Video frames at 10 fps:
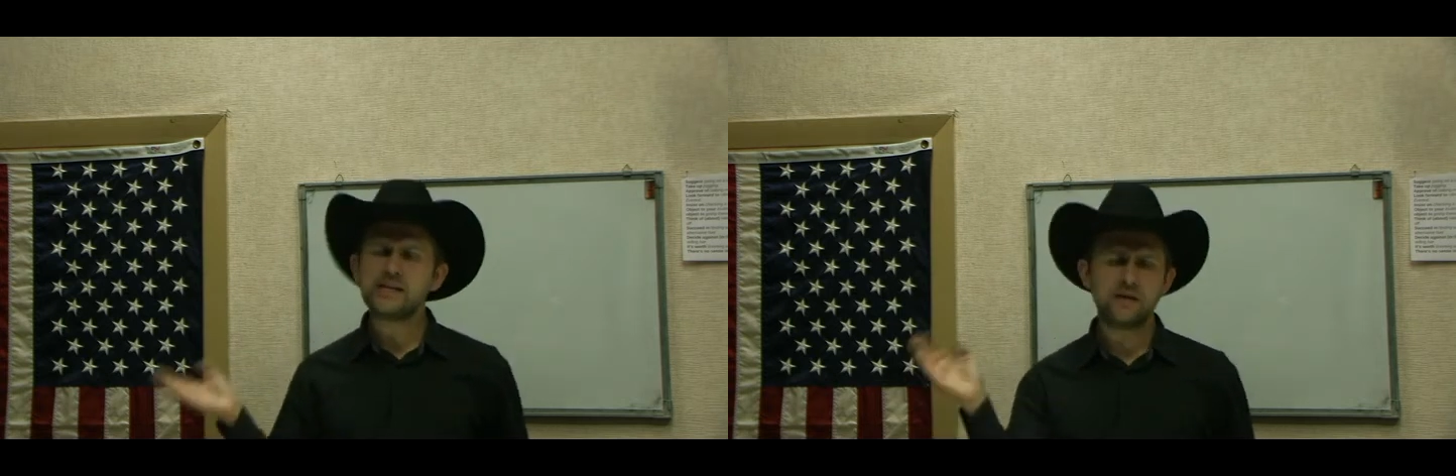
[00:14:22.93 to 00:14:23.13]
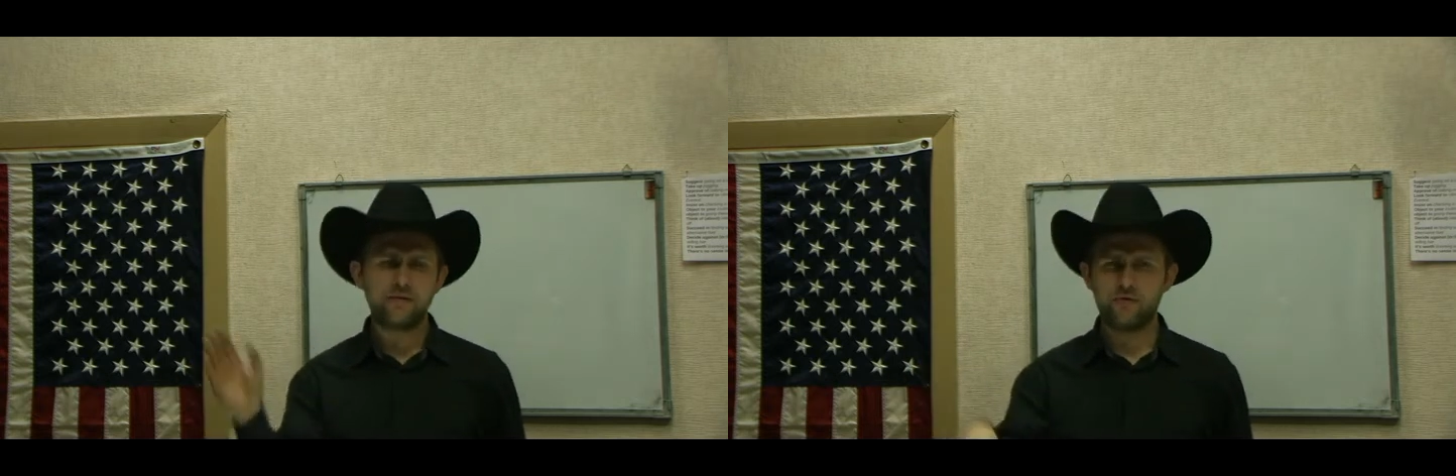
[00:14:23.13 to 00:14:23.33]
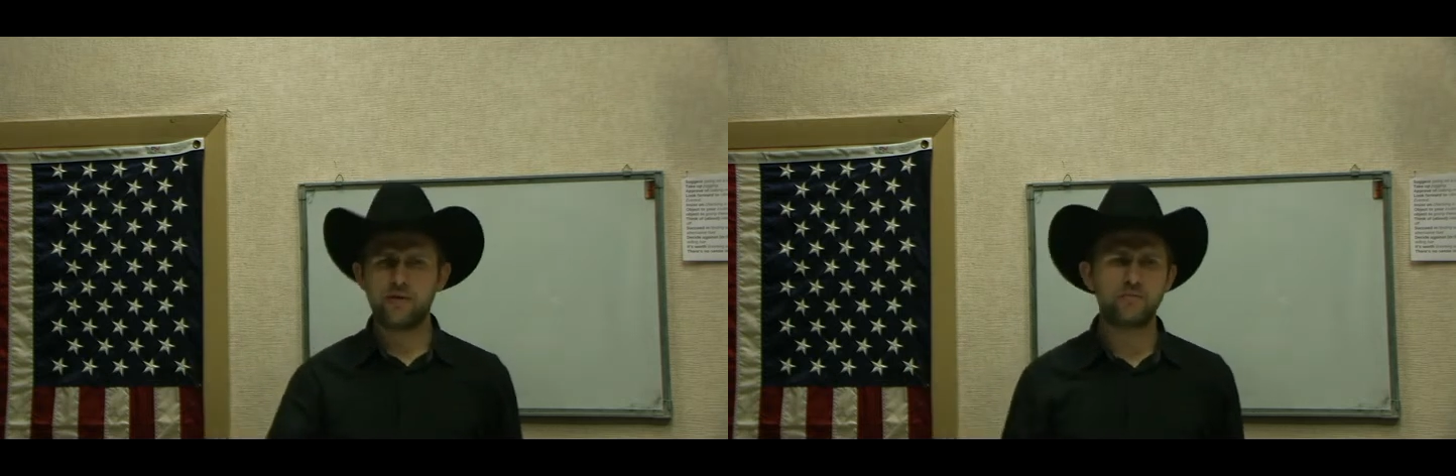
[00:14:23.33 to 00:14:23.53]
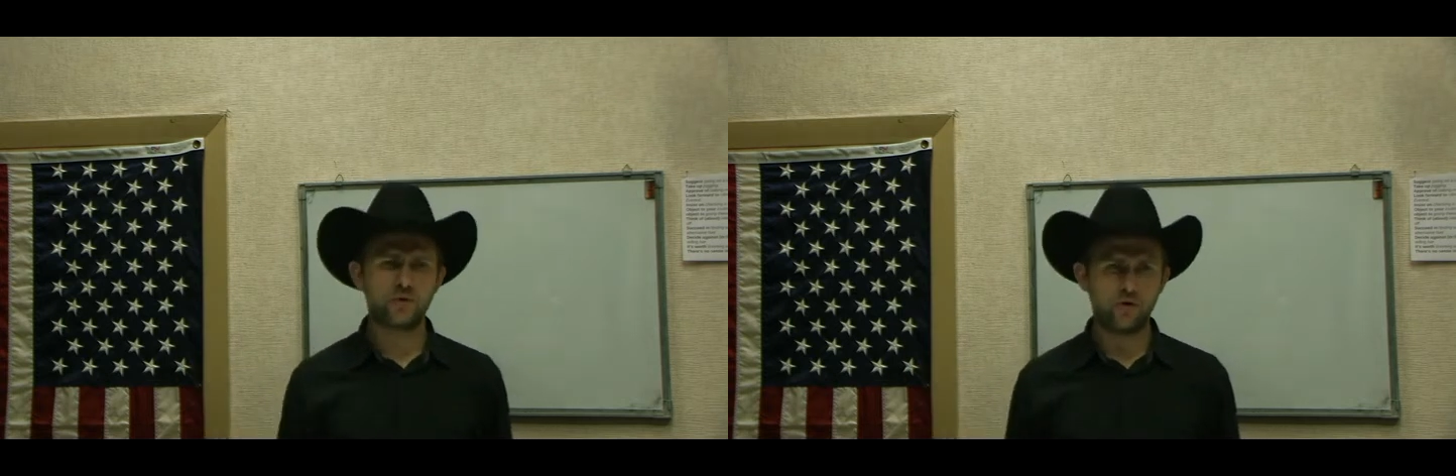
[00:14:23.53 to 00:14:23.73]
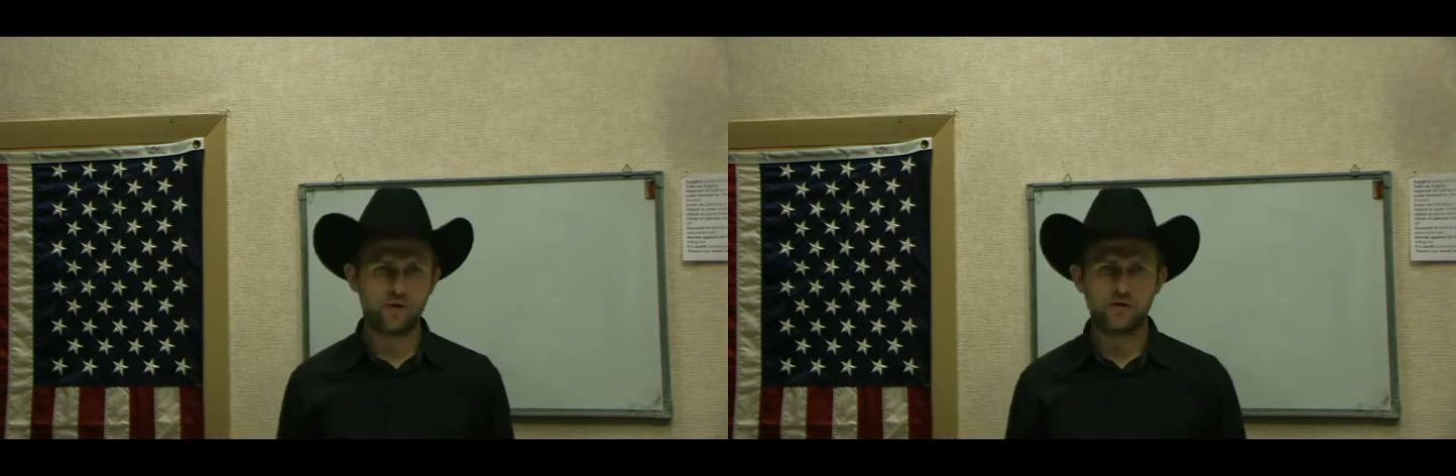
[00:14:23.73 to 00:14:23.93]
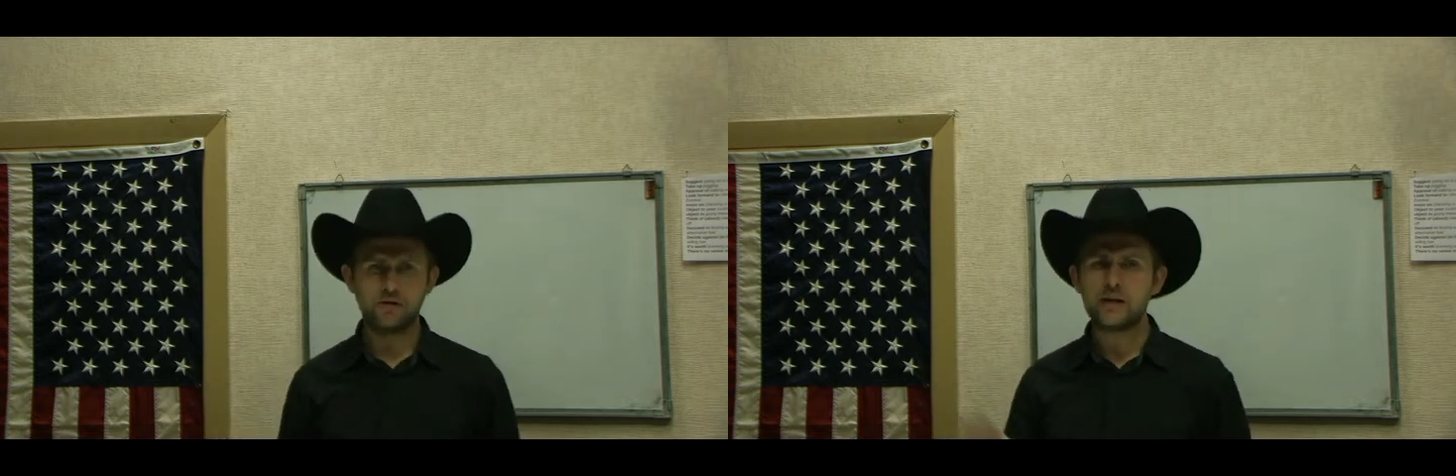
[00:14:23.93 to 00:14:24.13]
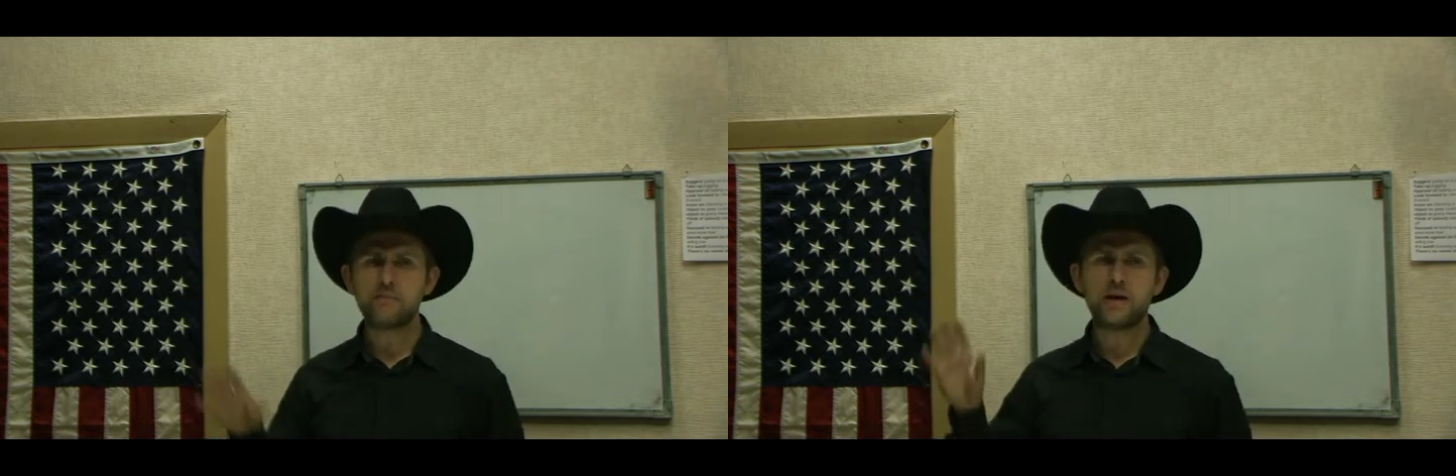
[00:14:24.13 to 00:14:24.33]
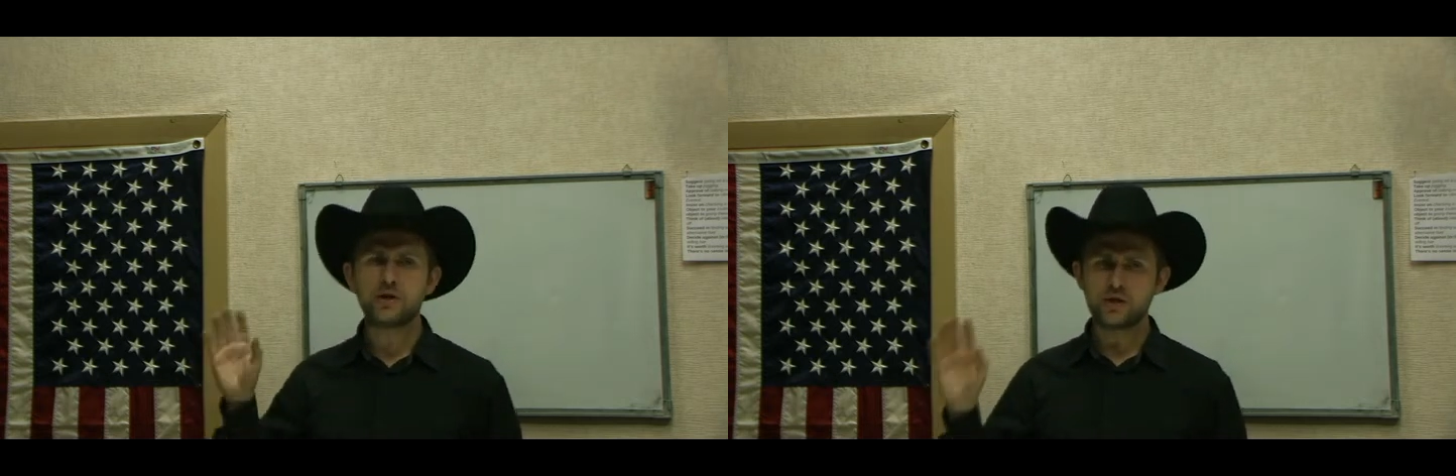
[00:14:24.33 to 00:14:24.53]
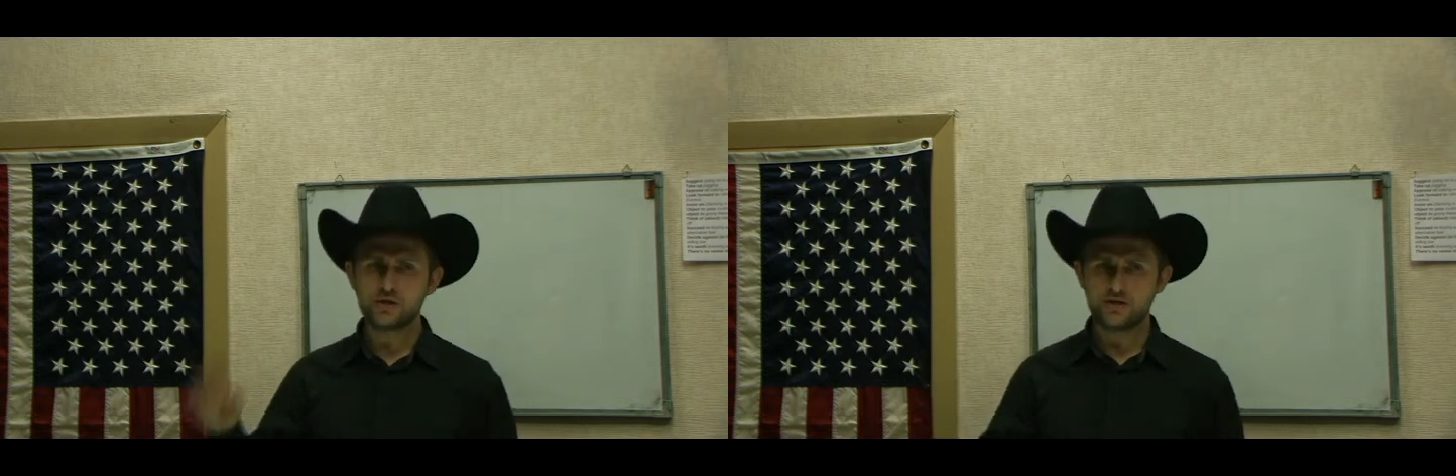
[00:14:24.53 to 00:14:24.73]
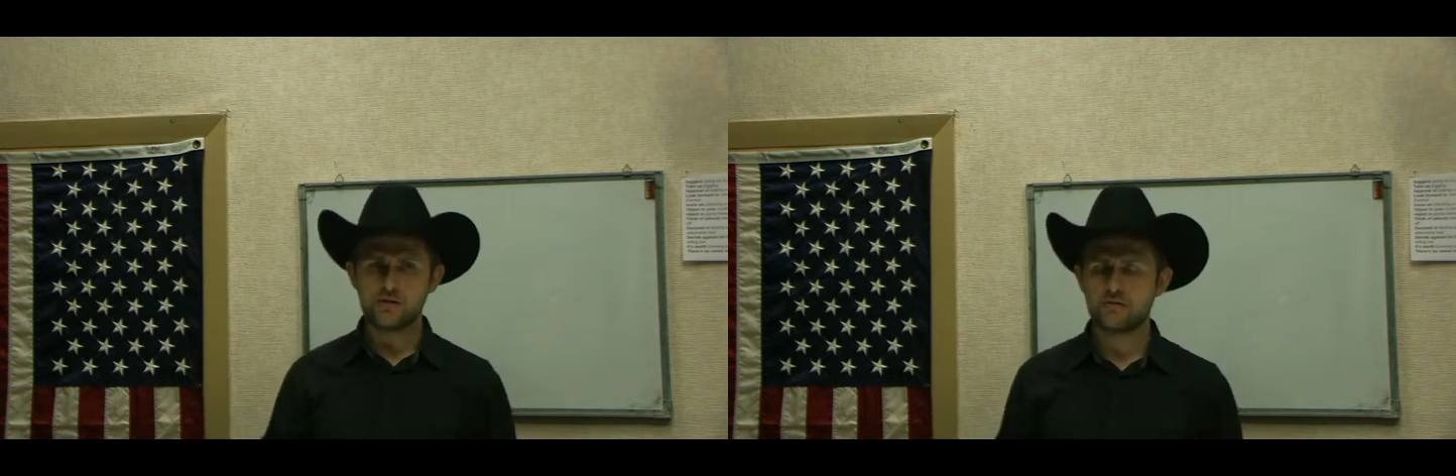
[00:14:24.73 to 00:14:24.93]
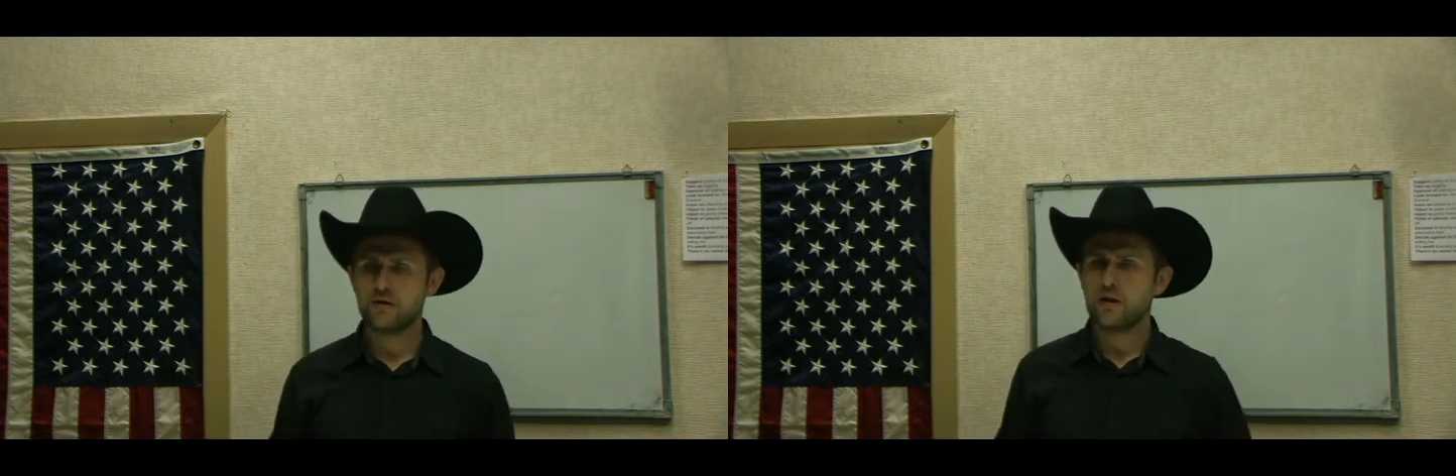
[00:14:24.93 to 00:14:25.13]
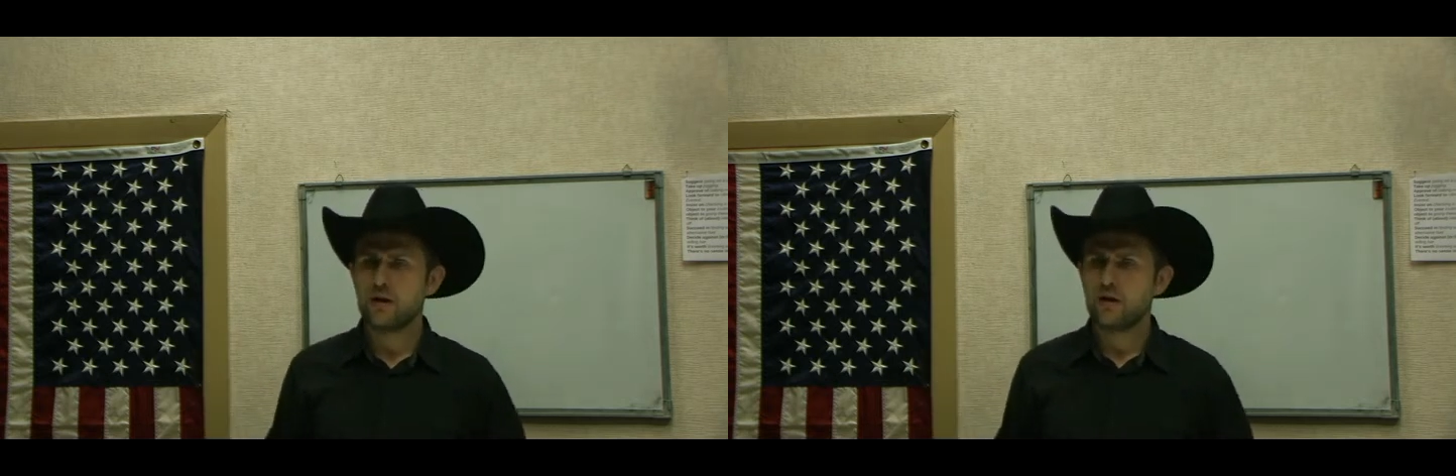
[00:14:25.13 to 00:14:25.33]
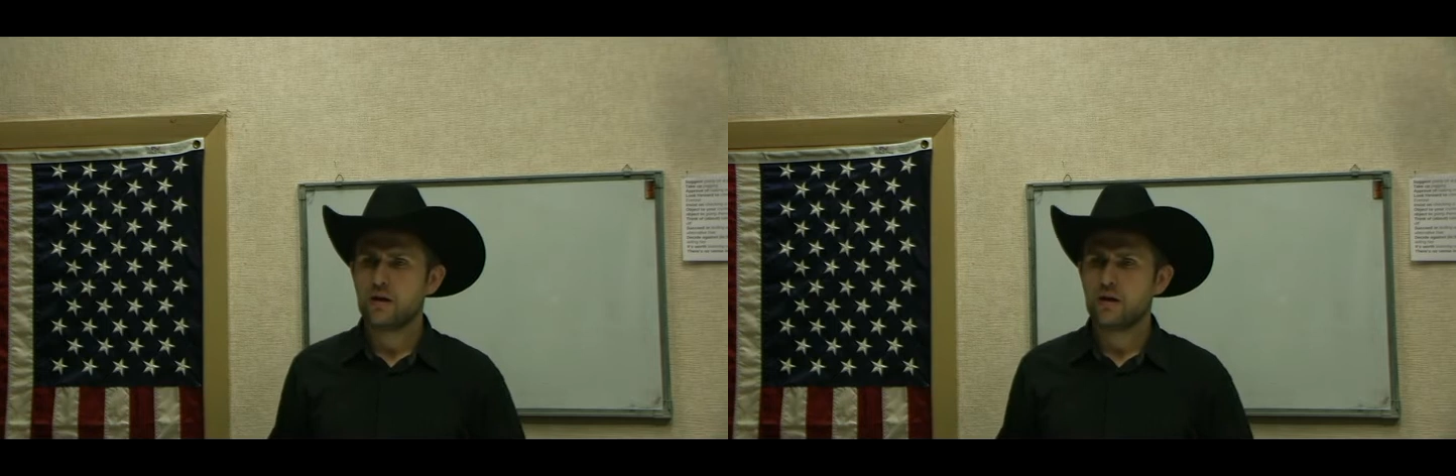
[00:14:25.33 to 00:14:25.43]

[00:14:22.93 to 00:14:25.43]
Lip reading: it's easier for them to learn it. Much easier.